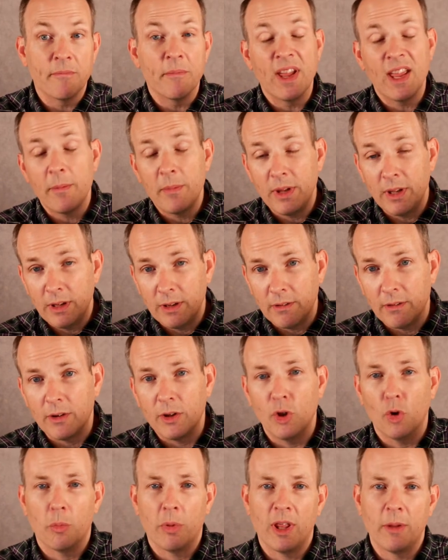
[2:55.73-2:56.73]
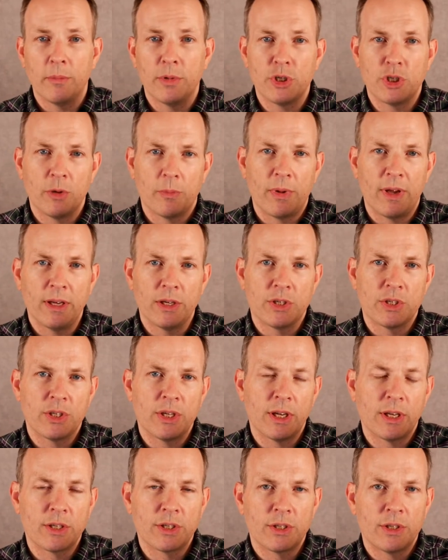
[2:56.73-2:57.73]
maybe he'll play bishop h
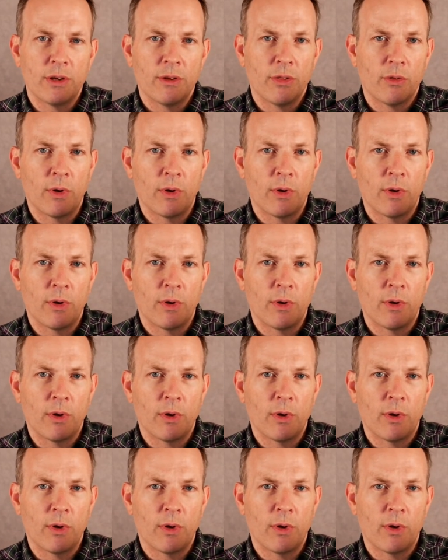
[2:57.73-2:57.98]
six,